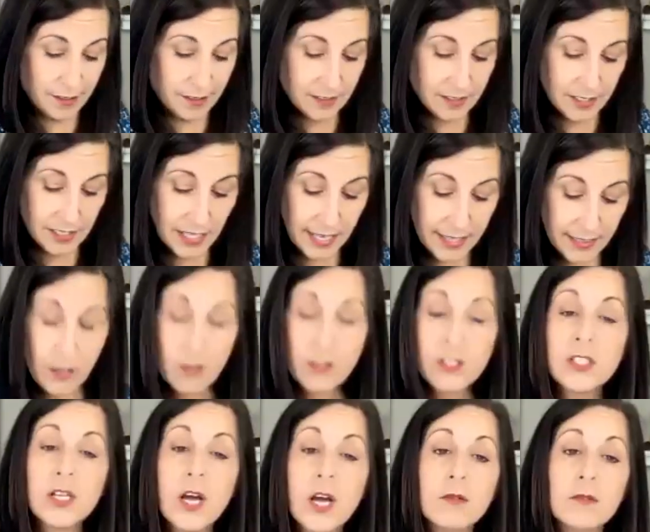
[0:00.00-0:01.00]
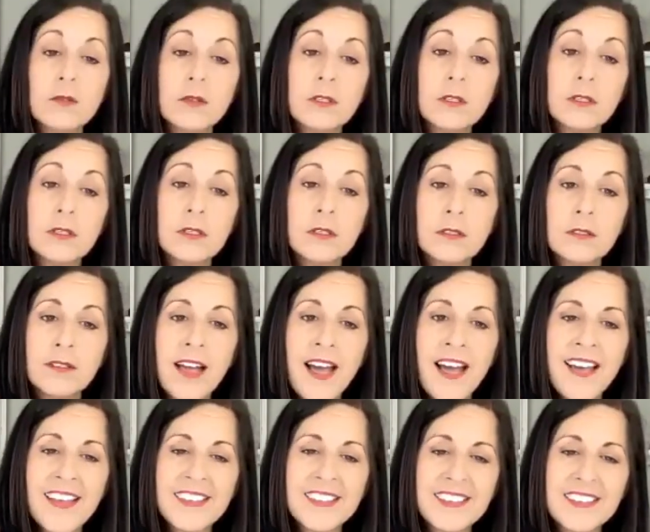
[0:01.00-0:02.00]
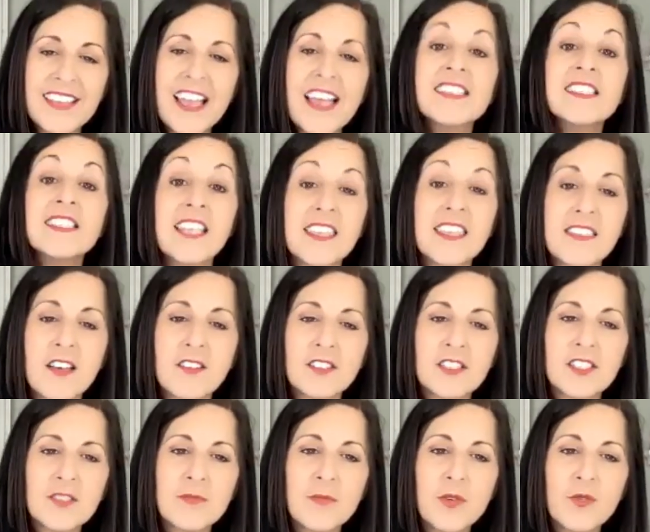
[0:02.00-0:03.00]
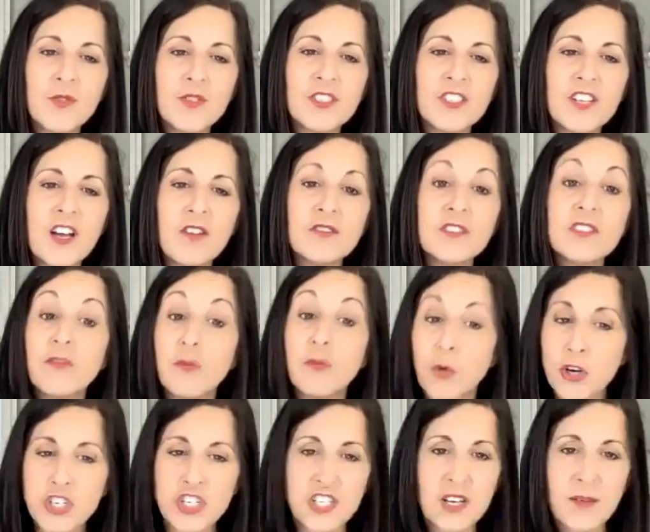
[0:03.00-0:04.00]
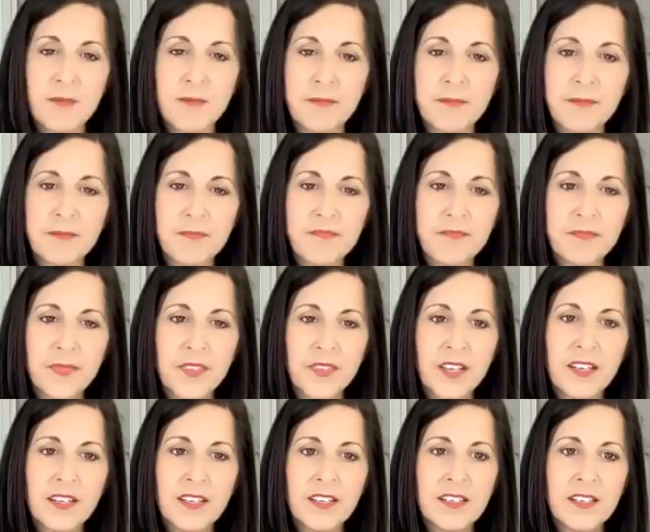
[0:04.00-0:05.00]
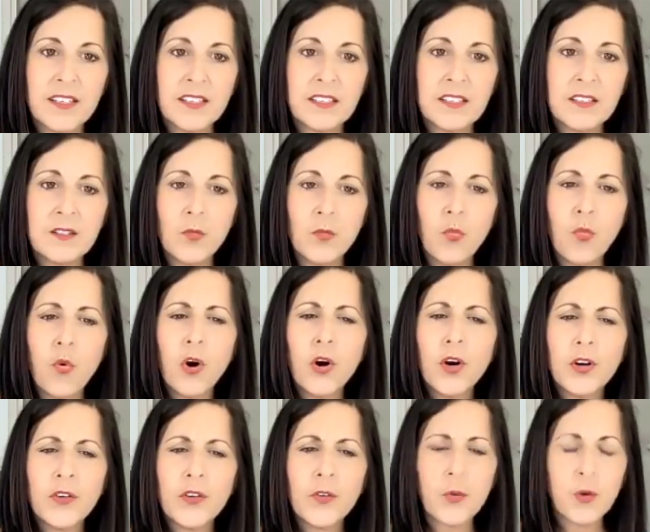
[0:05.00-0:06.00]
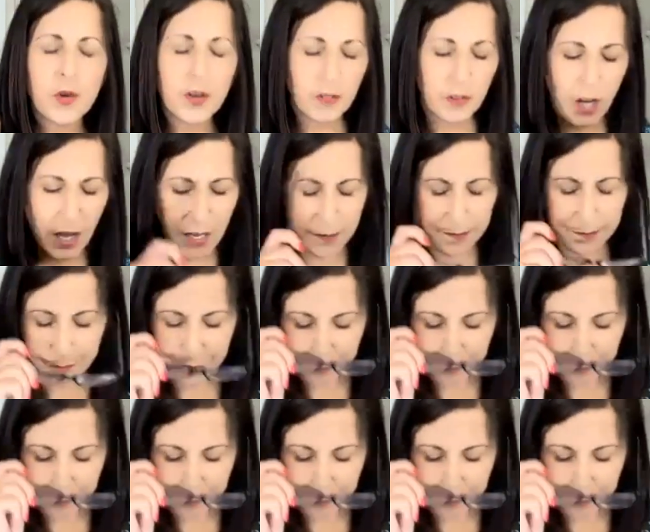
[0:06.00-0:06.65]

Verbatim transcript: Sling those stones Guys, sling those smooth stones of worship. Word, the word of God.